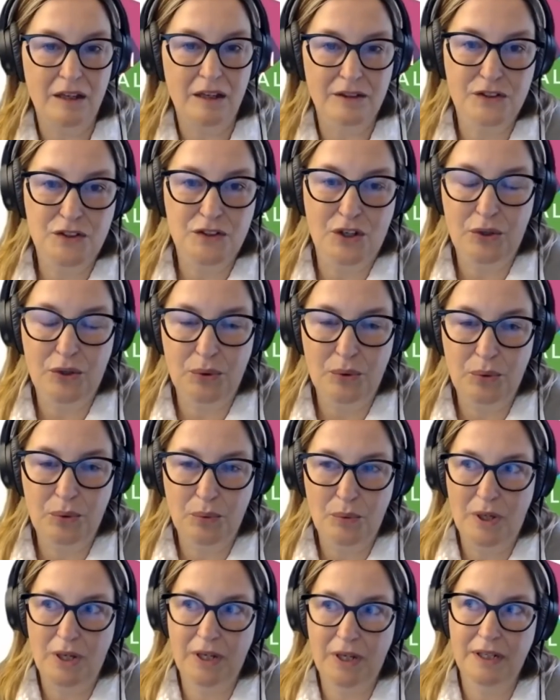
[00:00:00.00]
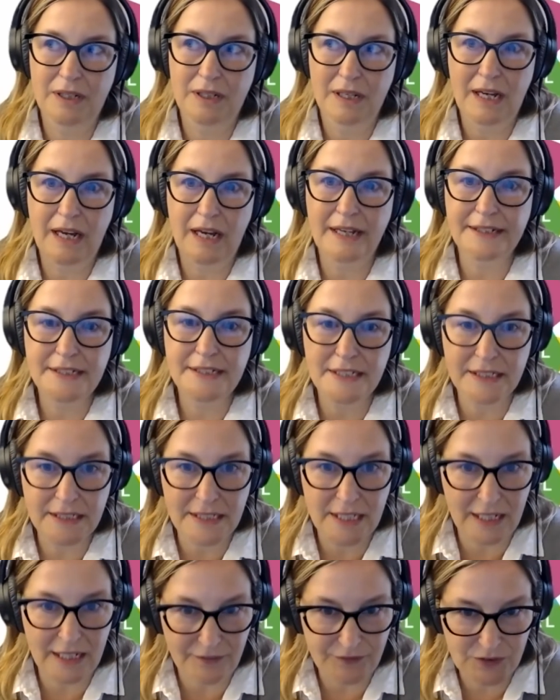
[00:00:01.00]
so I did
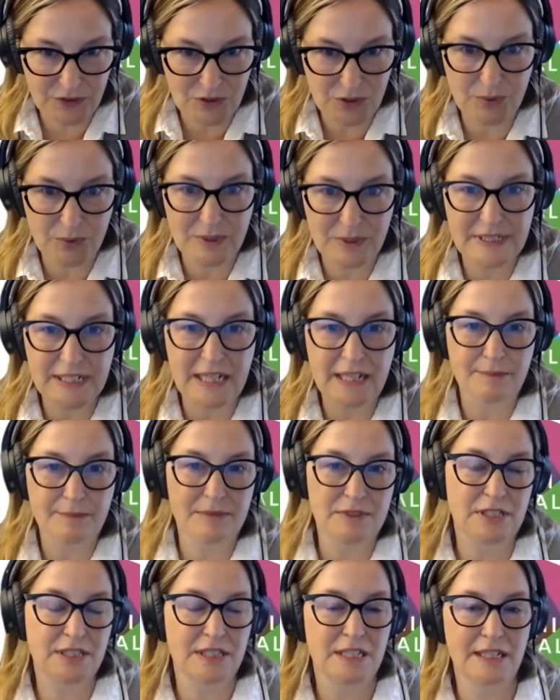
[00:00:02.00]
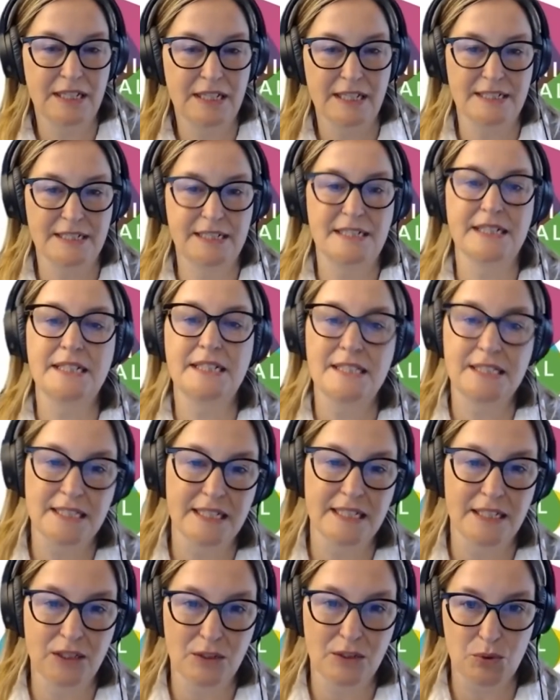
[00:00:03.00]
have to adapt an
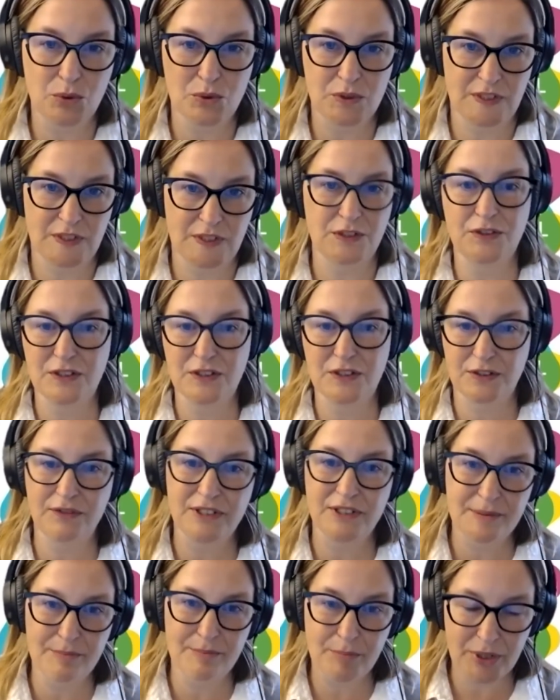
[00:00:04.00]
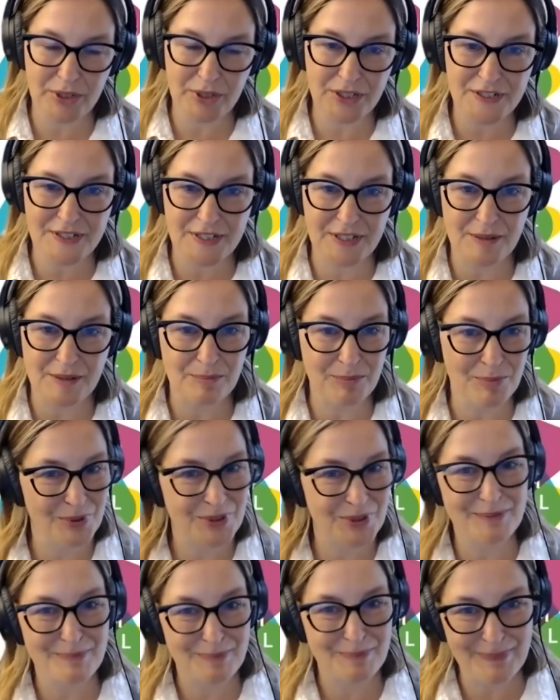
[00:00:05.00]
existing course that used to run in person
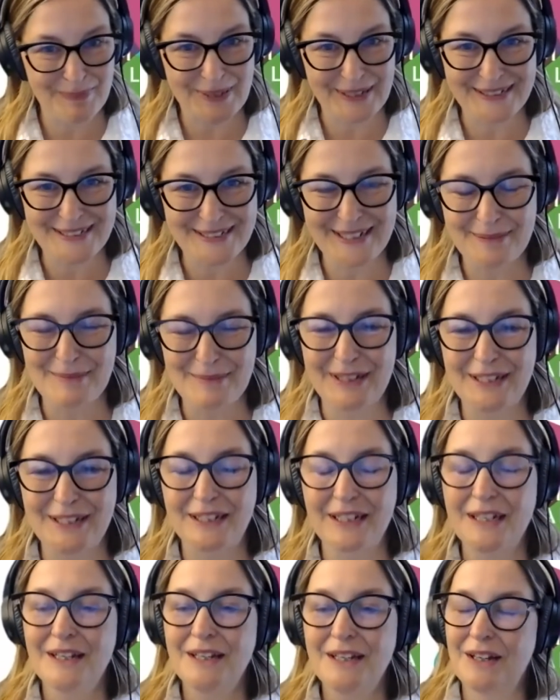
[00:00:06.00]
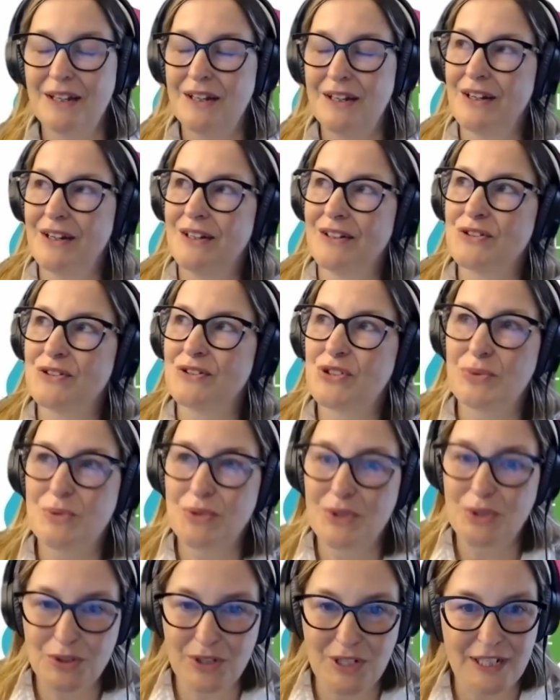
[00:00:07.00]
pre-pandemic to
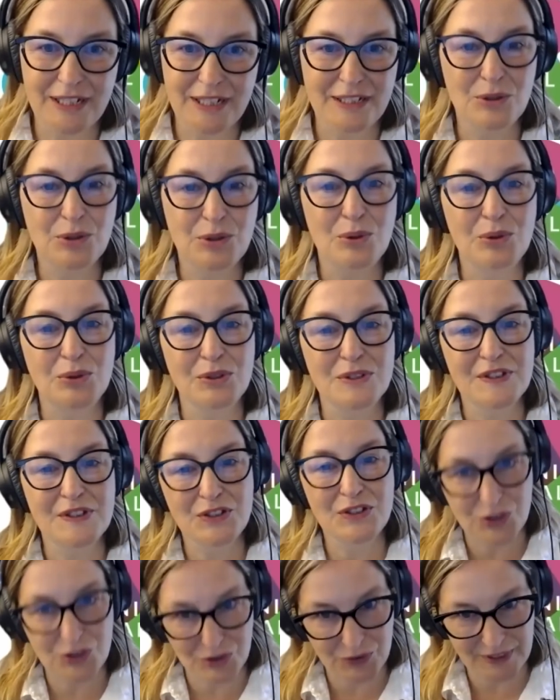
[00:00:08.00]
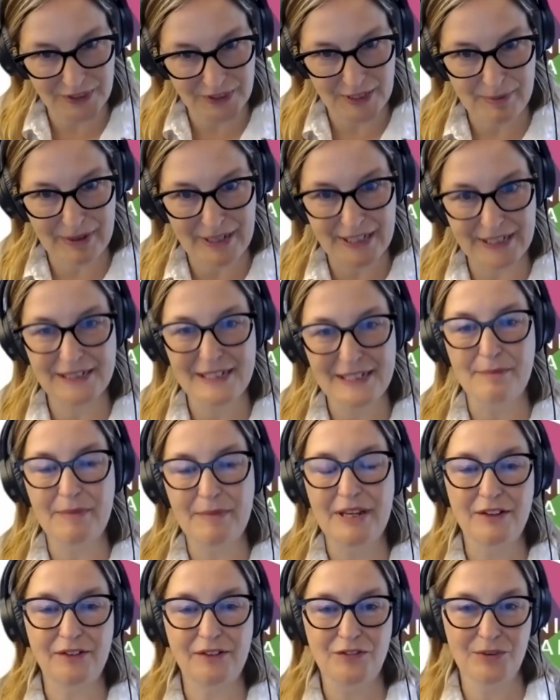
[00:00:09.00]
an online course during the
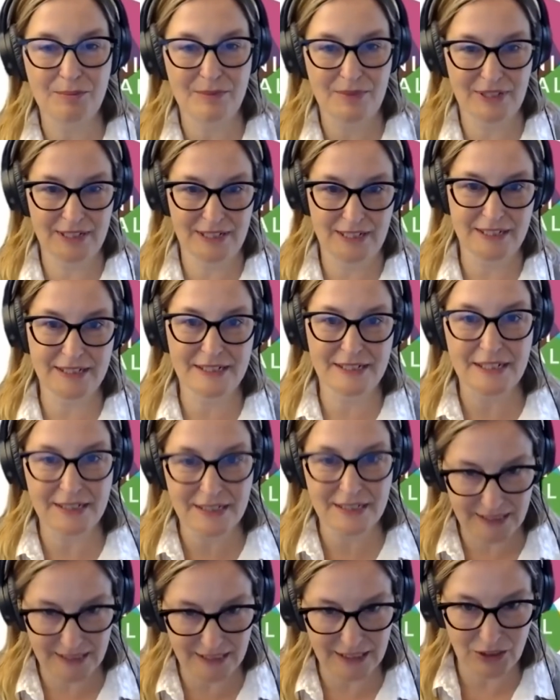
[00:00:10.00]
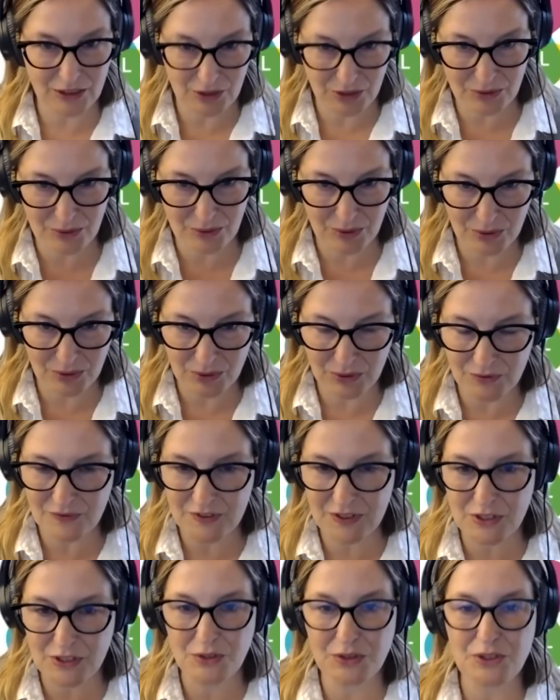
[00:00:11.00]
pandemic for my existing cohort of
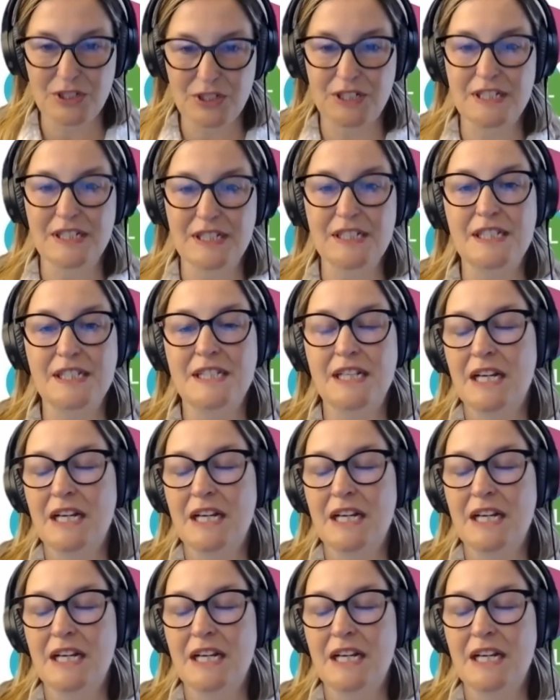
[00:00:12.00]
students.